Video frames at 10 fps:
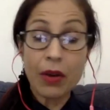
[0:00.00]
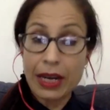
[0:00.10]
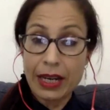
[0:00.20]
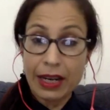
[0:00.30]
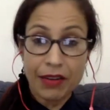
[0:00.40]

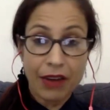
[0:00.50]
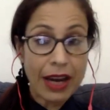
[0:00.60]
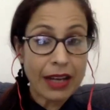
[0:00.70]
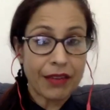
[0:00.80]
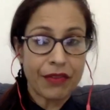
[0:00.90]
getting it right
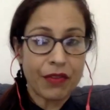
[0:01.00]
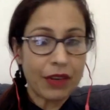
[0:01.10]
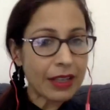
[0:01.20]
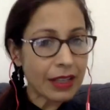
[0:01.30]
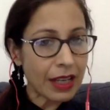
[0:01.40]
and
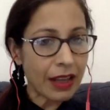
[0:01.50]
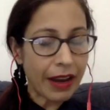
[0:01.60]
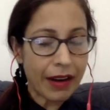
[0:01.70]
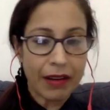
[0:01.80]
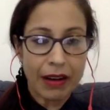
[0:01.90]
reversing their